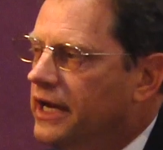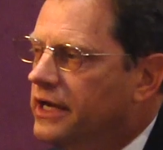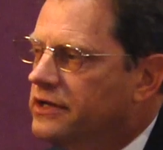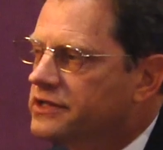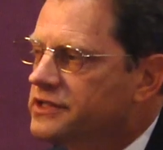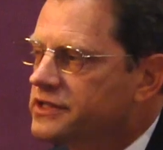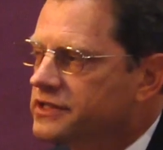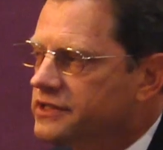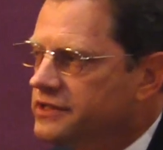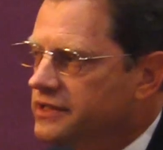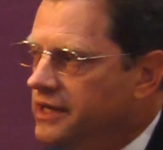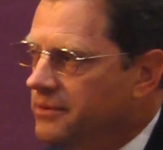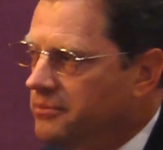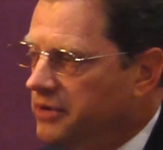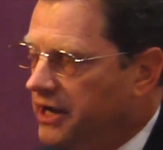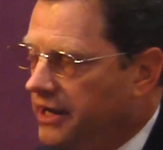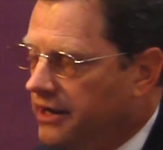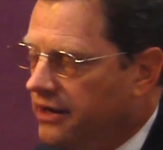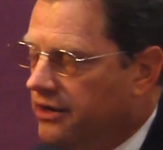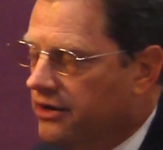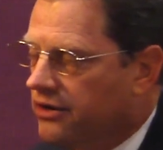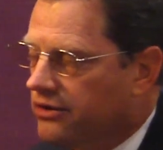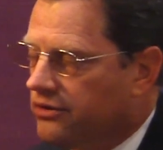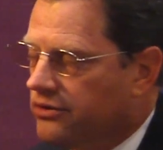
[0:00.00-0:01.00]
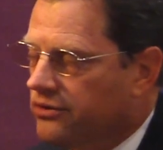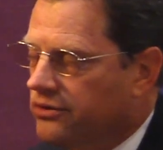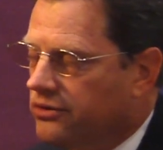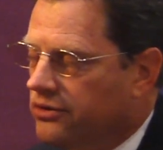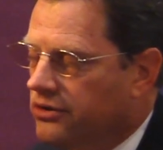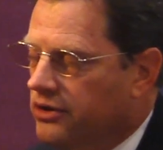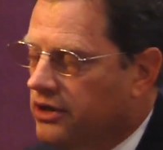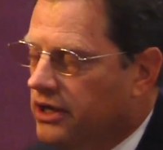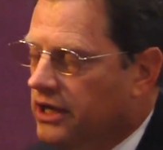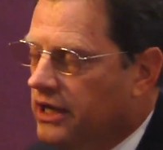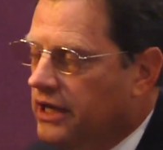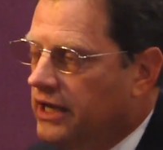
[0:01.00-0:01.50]
And somehow,
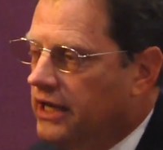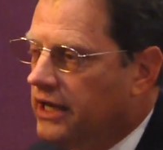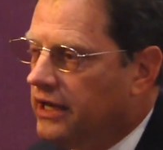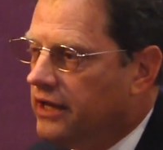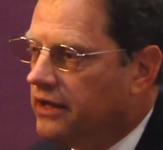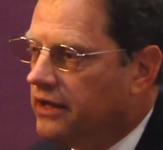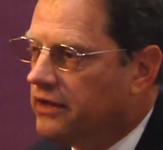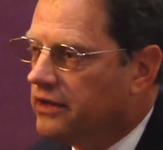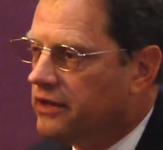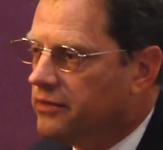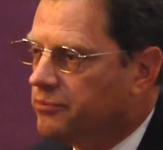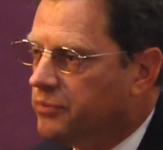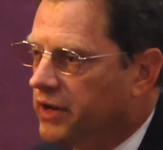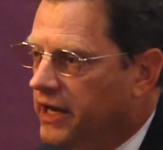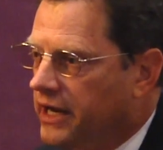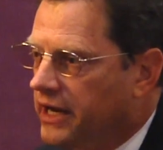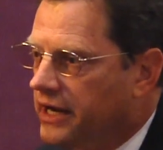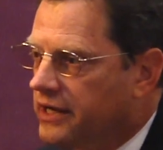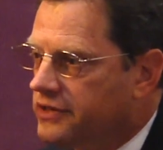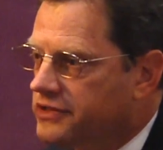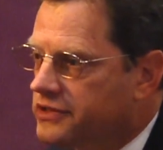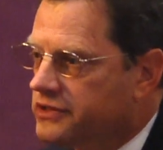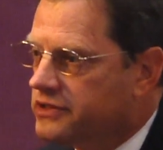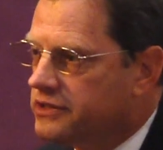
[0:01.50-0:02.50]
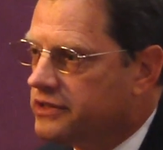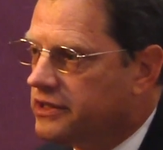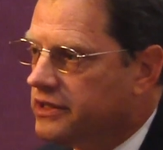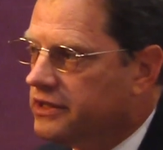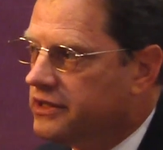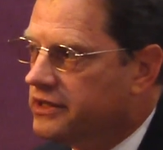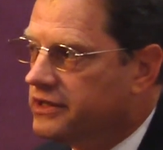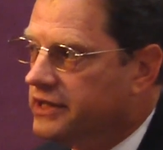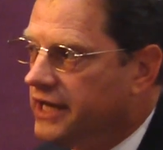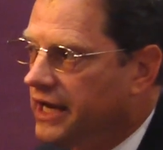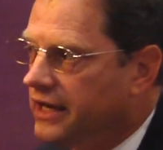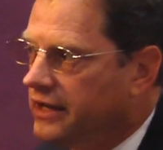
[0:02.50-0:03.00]
in the past
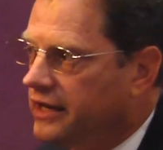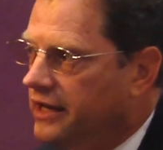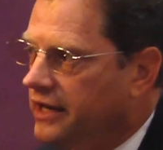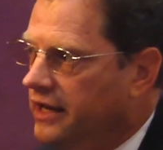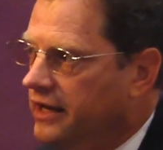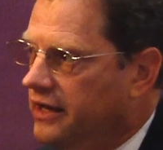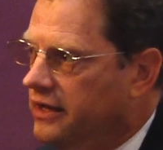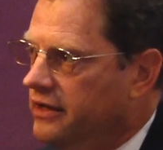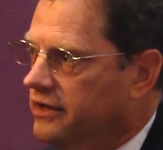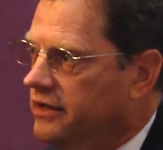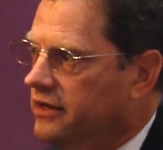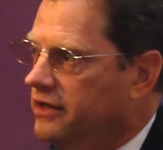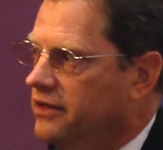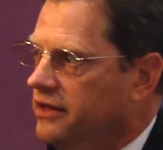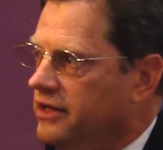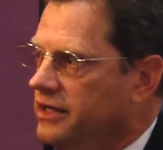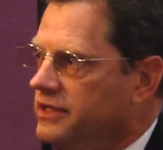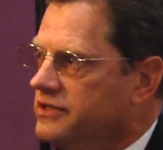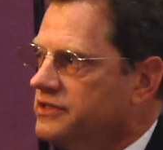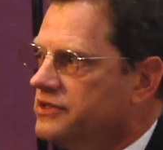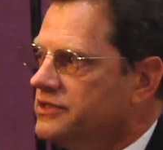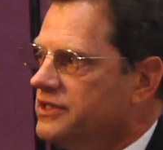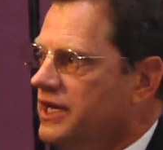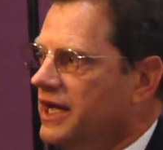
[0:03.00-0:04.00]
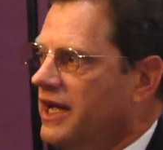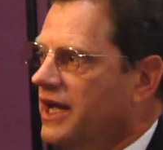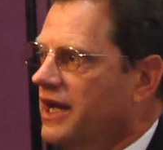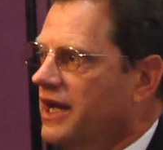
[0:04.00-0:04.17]
decade, this